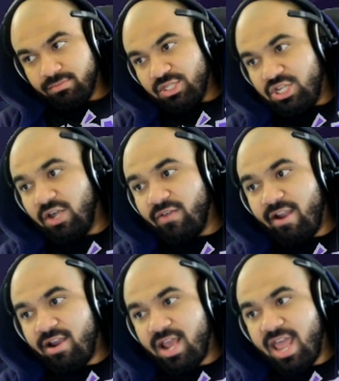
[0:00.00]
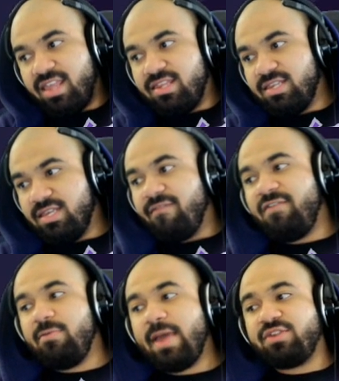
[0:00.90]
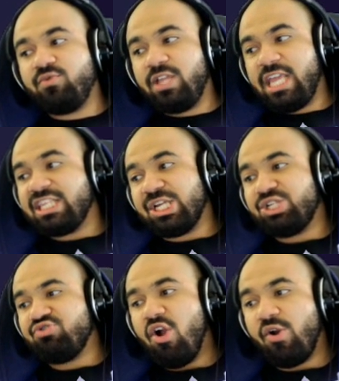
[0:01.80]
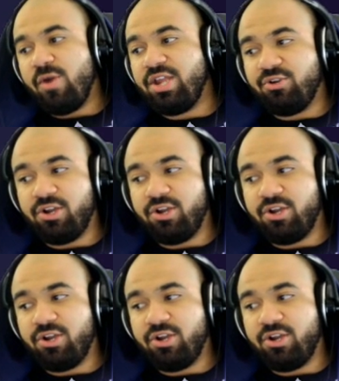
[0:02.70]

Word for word: So there it is! Feebas really is a strong creature,